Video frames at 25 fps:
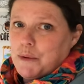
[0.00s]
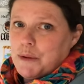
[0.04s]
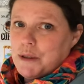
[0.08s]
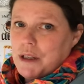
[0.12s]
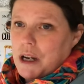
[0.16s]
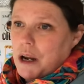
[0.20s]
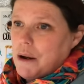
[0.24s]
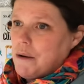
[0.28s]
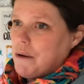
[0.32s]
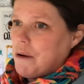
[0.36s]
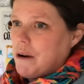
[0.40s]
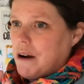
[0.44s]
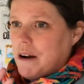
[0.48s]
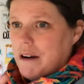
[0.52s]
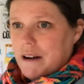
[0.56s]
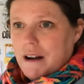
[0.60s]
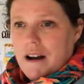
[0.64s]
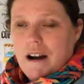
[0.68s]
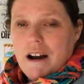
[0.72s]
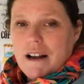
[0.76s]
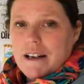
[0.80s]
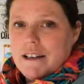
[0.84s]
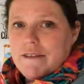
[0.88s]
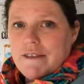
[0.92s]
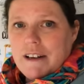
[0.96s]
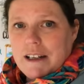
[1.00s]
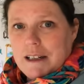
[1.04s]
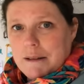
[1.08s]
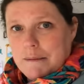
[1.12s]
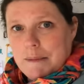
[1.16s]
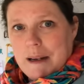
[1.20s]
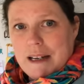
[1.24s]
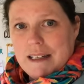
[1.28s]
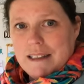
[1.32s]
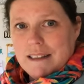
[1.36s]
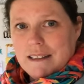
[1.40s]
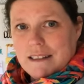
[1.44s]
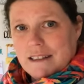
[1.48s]
So I highly
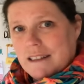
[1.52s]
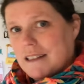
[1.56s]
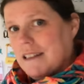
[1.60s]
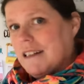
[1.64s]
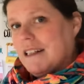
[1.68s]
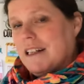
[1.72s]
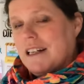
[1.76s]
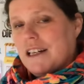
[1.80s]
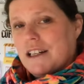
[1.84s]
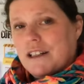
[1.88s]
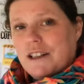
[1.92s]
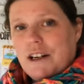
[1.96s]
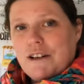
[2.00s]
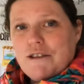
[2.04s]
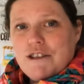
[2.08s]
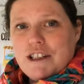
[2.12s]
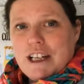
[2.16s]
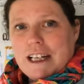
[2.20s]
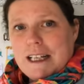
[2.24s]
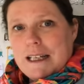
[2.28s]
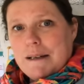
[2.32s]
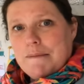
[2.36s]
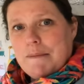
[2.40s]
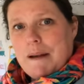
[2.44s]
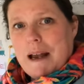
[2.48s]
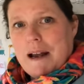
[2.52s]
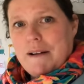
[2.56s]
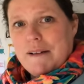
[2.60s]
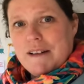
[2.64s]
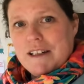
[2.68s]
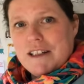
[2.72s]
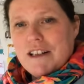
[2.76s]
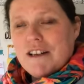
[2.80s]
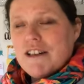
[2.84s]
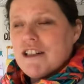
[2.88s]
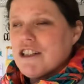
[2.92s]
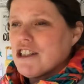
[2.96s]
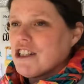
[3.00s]
recommend go check him out.
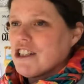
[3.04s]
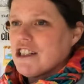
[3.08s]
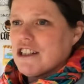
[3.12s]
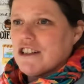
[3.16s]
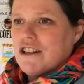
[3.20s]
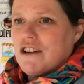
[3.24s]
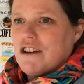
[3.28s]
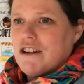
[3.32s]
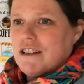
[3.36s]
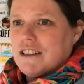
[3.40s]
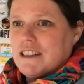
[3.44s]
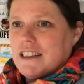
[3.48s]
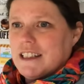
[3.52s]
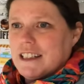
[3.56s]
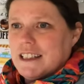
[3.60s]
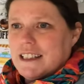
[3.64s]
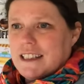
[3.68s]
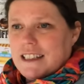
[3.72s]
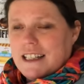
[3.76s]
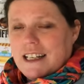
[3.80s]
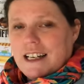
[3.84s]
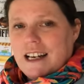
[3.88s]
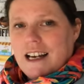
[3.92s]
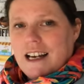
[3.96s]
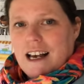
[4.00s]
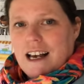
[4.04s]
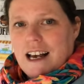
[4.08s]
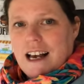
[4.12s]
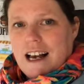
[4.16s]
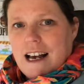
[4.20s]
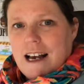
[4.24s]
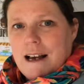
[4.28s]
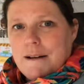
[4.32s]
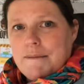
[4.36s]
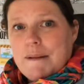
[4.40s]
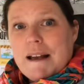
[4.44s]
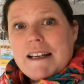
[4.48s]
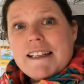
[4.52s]
He's only just started.
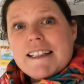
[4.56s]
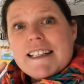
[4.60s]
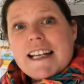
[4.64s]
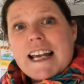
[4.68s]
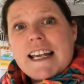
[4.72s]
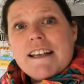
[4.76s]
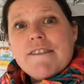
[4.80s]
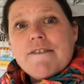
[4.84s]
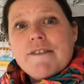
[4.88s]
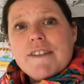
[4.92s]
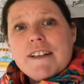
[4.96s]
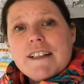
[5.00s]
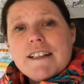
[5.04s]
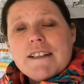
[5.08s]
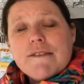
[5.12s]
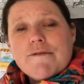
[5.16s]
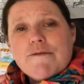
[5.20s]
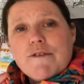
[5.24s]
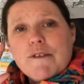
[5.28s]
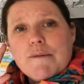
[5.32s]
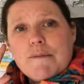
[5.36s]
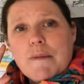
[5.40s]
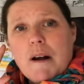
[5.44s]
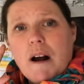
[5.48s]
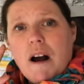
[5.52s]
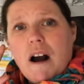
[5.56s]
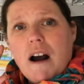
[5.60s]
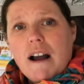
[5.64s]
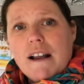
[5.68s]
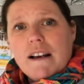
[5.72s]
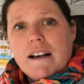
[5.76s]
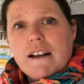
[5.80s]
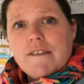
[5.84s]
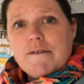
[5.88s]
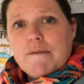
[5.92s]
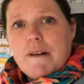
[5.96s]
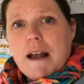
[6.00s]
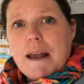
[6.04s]
Um, and David from I
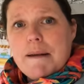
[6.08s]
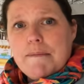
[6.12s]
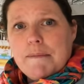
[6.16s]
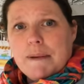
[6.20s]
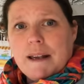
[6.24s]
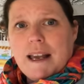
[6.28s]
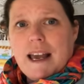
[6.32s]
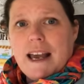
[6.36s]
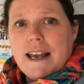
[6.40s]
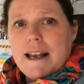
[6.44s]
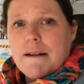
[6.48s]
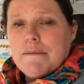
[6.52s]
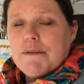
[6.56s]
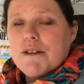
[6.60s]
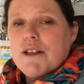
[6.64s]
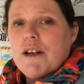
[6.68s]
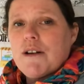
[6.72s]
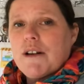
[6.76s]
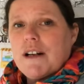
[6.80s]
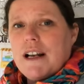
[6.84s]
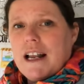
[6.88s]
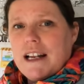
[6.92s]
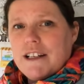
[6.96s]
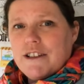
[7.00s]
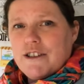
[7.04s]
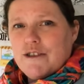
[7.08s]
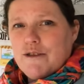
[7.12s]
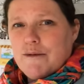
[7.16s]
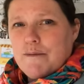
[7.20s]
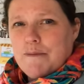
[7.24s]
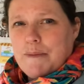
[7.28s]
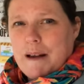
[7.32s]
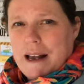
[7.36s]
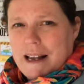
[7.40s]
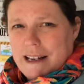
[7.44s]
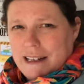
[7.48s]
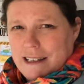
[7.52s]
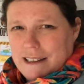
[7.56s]
Love MK, I'm so glad you're
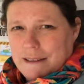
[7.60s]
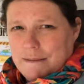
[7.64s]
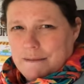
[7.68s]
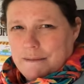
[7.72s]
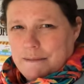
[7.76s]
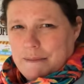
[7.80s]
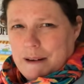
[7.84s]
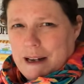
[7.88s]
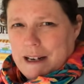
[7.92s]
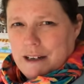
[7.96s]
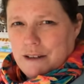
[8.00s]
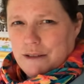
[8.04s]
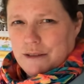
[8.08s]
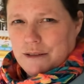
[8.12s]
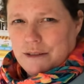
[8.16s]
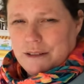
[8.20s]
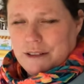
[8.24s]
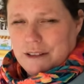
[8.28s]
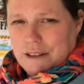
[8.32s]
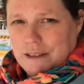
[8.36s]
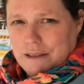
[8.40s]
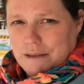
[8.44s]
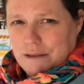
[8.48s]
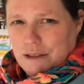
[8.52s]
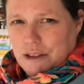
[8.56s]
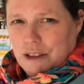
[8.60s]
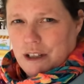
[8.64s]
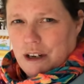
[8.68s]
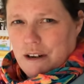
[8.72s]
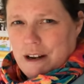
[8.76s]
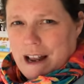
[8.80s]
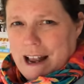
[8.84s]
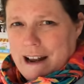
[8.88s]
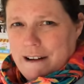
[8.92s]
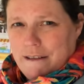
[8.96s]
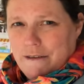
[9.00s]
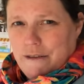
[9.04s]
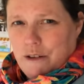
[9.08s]
back back on, you know,
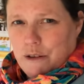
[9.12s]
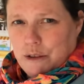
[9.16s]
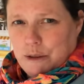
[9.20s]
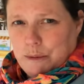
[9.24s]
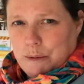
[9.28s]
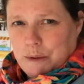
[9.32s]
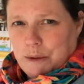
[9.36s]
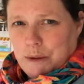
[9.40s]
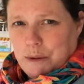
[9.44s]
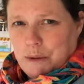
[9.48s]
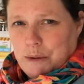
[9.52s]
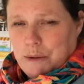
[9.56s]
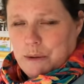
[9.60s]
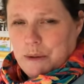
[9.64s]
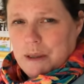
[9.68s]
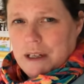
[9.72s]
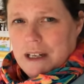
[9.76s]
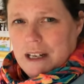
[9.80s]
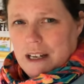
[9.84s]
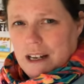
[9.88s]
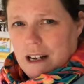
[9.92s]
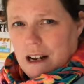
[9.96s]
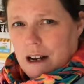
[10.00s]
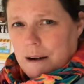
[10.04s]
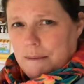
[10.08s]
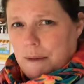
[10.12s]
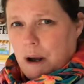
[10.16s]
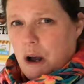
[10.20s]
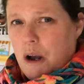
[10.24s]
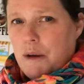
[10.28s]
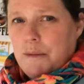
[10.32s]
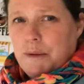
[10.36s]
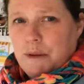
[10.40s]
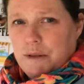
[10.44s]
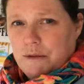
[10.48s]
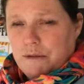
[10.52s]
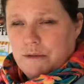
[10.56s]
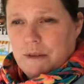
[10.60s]
out of hospital. Um, I
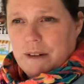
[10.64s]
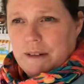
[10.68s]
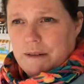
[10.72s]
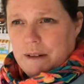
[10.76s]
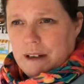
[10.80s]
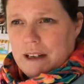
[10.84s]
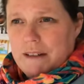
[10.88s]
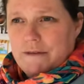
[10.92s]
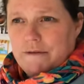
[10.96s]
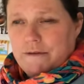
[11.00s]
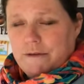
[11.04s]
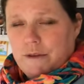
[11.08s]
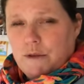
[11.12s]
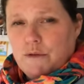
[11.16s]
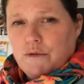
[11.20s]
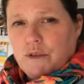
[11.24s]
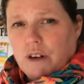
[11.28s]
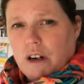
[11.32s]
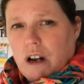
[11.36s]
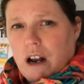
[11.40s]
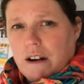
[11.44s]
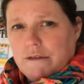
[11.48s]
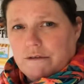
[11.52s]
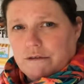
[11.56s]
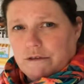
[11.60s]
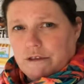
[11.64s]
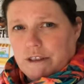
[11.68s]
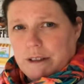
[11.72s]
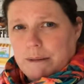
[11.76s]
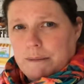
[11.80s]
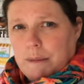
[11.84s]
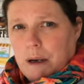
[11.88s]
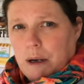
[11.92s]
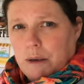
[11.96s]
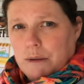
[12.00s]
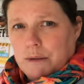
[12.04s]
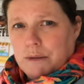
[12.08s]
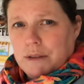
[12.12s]
hope you're in full recovery
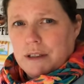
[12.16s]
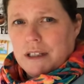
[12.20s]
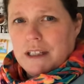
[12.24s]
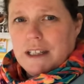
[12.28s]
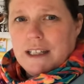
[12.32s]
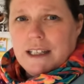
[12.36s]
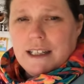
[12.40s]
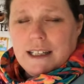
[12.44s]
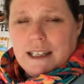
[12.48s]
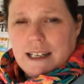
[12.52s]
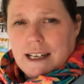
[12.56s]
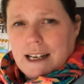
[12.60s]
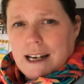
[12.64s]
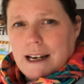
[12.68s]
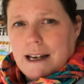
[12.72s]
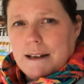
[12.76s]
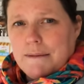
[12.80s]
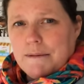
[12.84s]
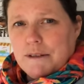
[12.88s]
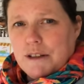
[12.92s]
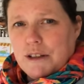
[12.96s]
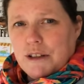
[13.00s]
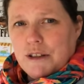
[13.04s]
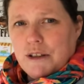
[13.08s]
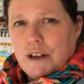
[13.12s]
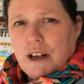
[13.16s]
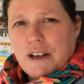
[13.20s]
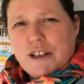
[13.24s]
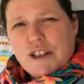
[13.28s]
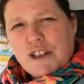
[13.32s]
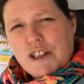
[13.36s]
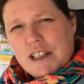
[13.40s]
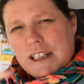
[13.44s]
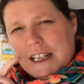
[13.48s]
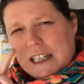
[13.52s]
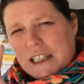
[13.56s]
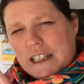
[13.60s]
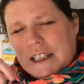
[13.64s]
mode. And, and you
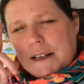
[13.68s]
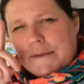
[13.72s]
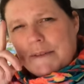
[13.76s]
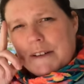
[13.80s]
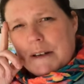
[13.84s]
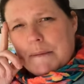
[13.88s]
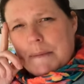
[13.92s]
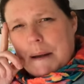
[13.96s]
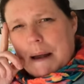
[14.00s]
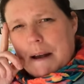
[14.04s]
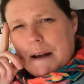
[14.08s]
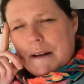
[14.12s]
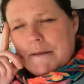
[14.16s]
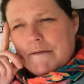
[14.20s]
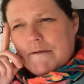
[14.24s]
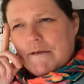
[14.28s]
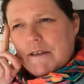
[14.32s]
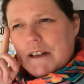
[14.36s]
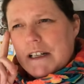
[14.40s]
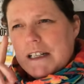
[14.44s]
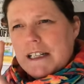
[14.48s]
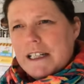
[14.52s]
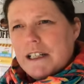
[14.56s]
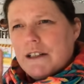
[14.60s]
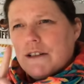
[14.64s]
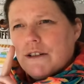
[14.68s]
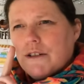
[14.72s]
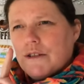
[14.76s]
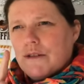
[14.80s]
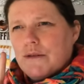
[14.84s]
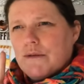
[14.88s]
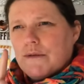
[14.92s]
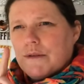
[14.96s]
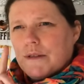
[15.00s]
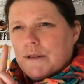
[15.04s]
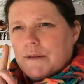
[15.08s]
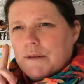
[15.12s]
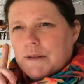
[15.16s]
said something about a really
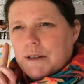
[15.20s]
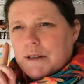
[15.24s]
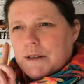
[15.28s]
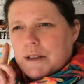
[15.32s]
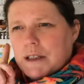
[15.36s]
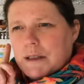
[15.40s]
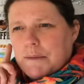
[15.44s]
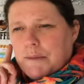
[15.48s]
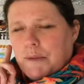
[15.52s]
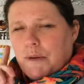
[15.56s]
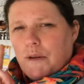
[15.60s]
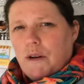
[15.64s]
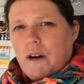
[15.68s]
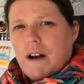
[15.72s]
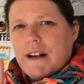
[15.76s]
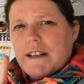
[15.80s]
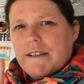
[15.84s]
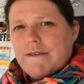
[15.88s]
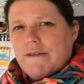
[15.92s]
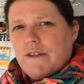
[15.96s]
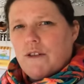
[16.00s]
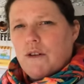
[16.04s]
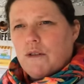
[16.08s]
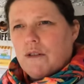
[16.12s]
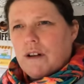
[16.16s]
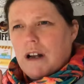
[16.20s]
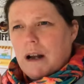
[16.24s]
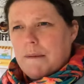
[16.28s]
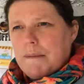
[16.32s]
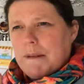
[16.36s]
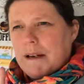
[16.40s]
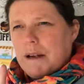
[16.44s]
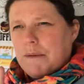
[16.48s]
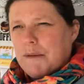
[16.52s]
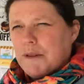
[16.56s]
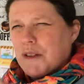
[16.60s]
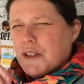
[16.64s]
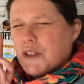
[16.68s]
good surprise vlog
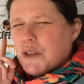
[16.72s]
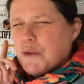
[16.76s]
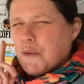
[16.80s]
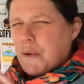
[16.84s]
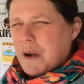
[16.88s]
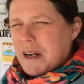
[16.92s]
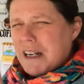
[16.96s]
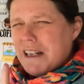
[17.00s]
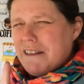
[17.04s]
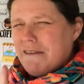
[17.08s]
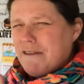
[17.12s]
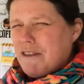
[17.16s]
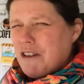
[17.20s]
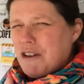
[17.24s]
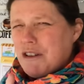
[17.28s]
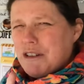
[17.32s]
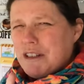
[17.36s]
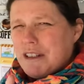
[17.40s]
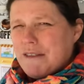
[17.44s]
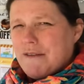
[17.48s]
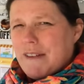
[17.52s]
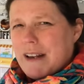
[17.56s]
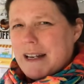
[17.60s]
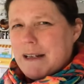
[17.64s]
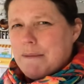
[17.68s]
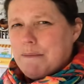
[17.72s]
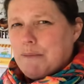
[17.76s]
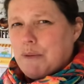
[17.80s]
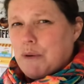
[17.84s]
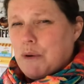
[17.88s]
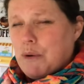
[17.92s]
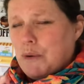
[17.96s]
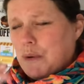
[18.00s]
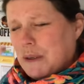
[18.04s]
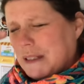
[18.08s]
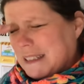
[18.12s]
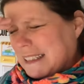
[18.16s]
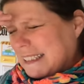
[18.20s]
coming up on the 21st of
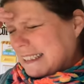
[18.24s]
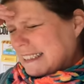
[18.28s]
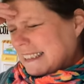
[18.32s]
April.